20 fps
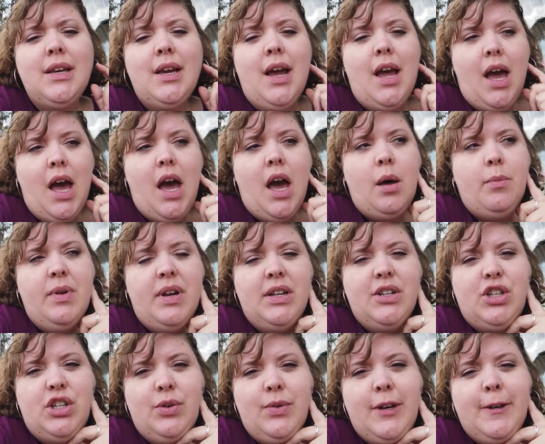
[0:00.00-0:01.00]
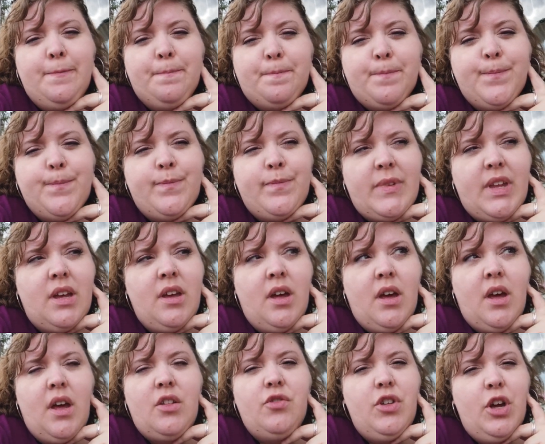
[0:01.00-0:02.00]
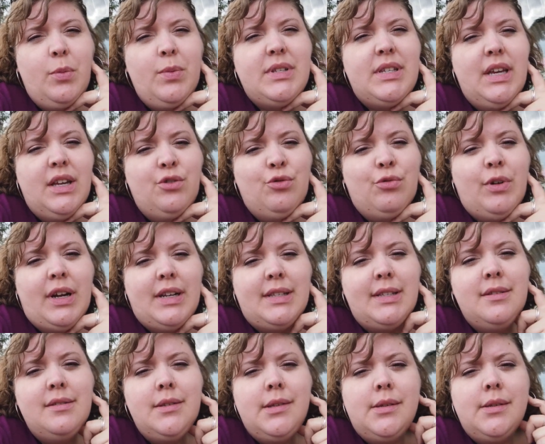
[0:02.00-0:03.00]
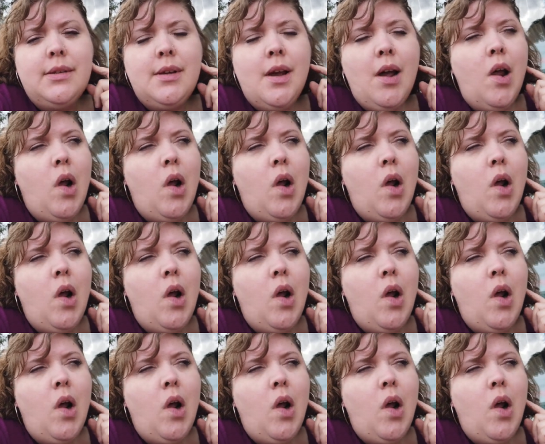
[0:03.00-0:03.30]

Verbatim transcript: I've been into it. There was hidden raisins